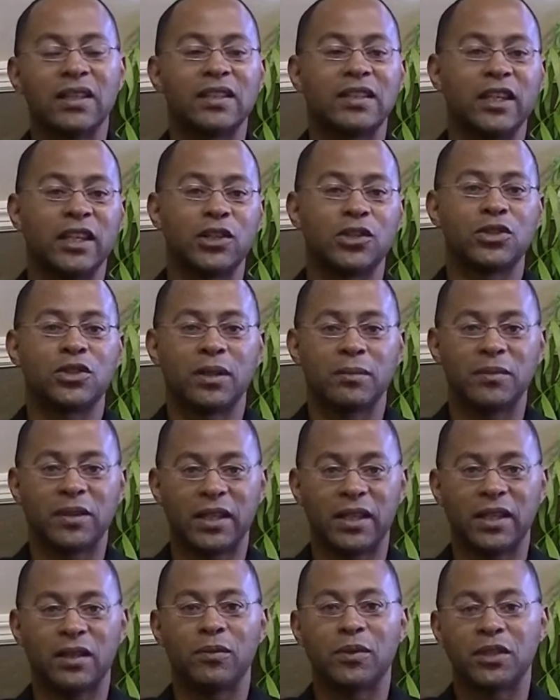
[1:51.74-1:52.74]
Leadership
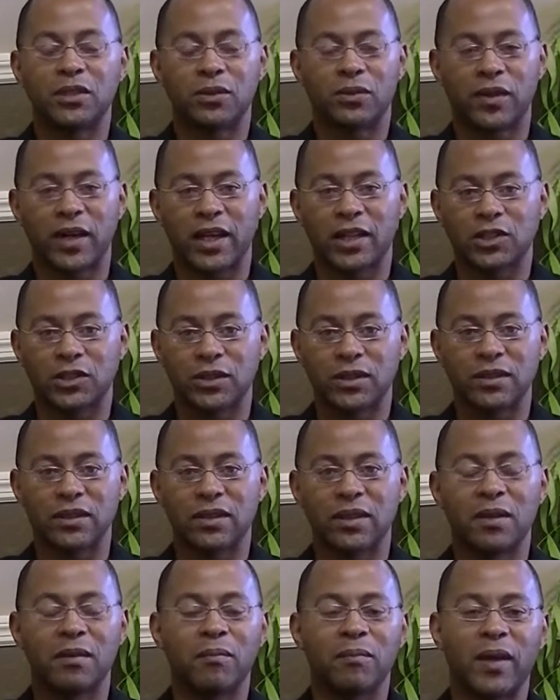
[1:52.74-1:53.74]
dealing with direction,
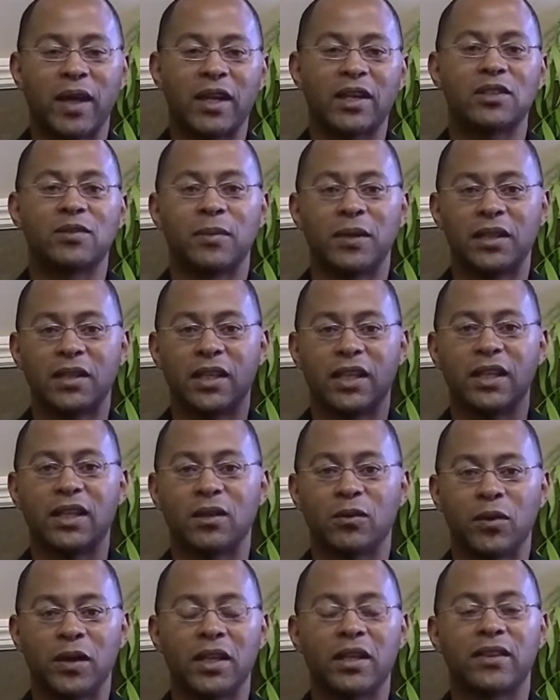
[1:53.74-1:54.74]
management
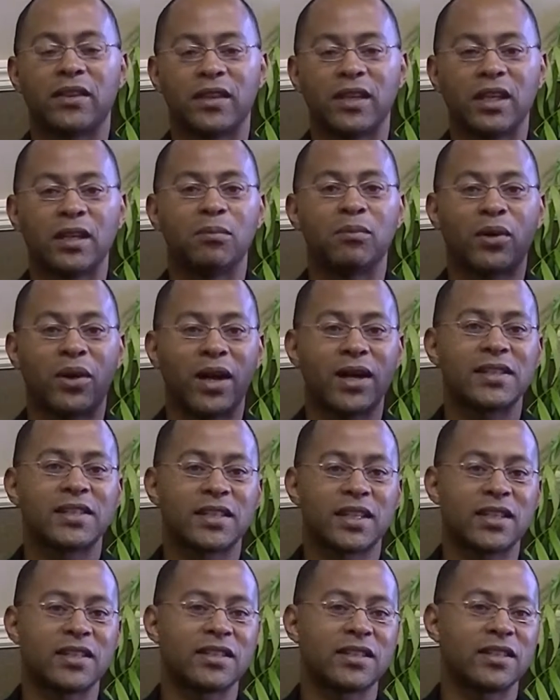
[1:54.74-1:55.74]
dealing with the
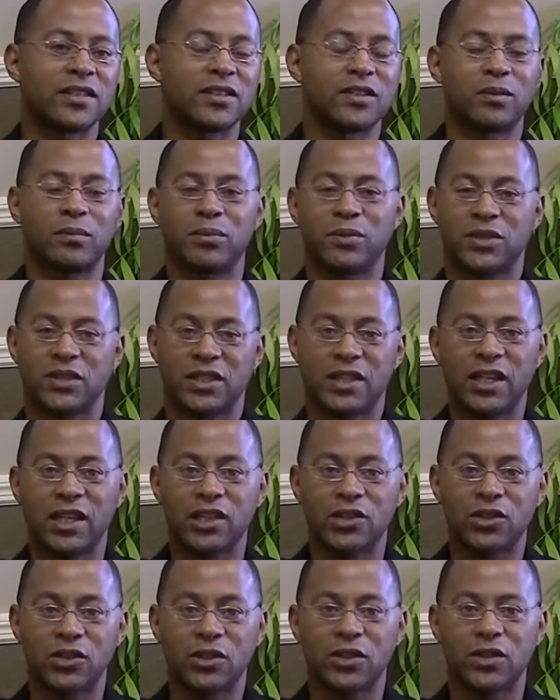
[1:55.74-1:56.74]
processes, the
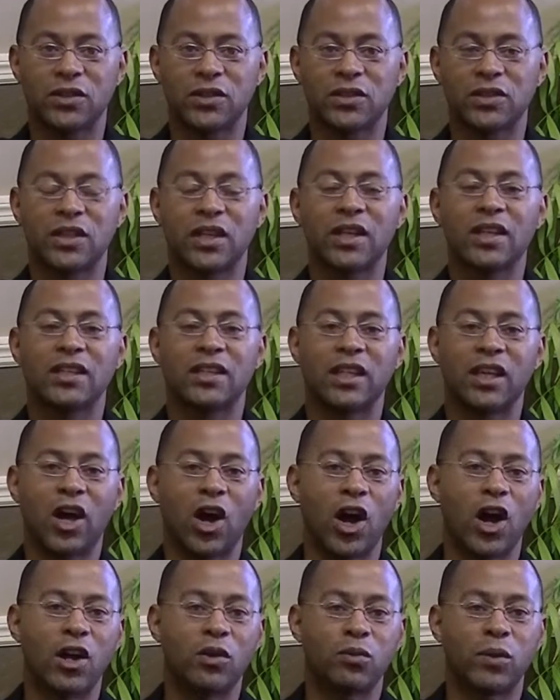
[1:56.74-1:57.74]
procedures, the
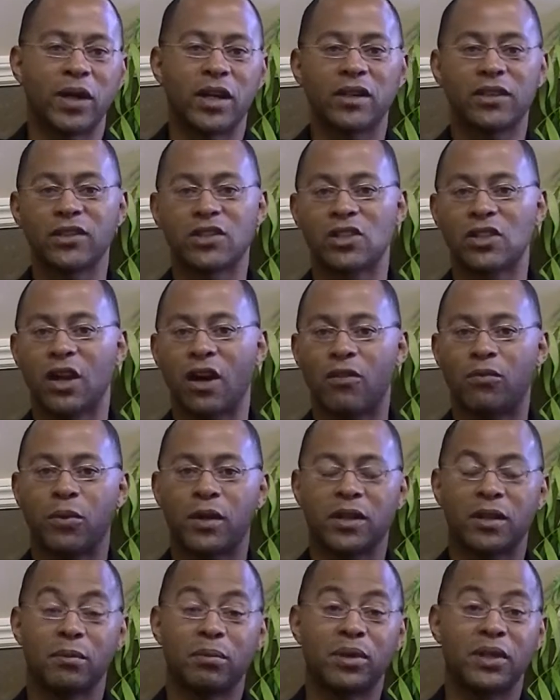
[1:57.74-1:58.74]
hardware, the software,
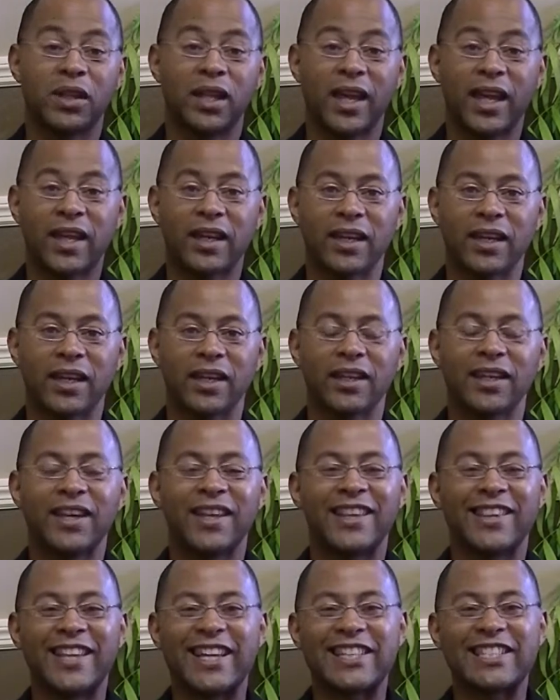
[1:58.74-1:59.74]
the planning
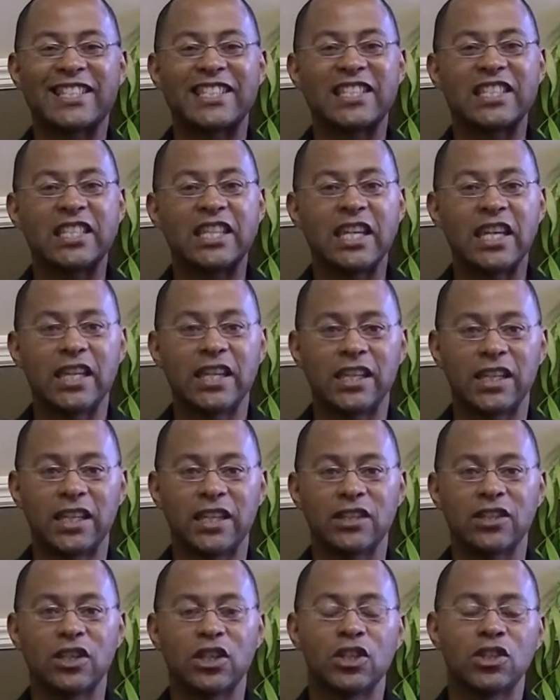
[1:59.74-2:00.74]
that's
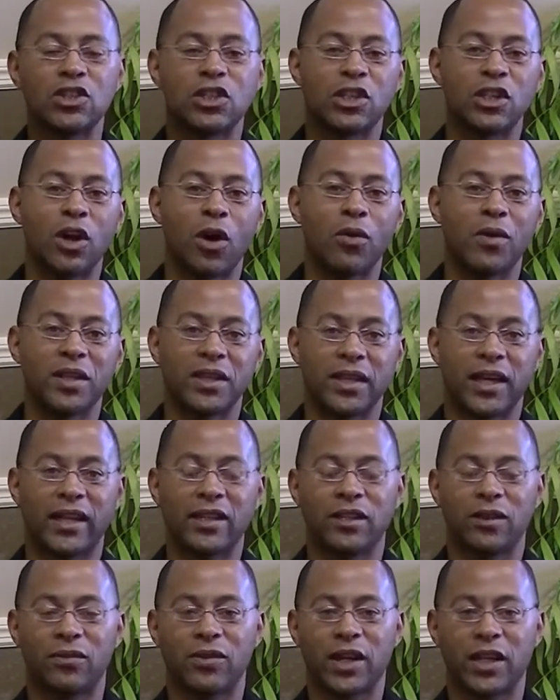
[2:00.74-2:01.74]
needed to go in that
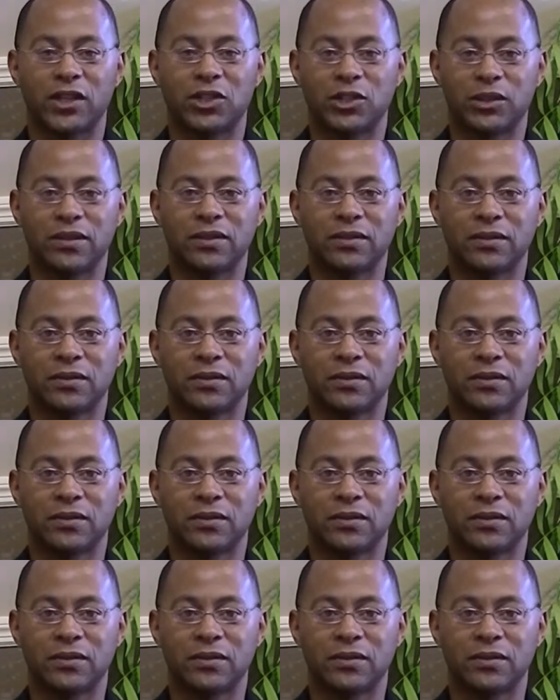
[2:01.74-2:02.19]
direction.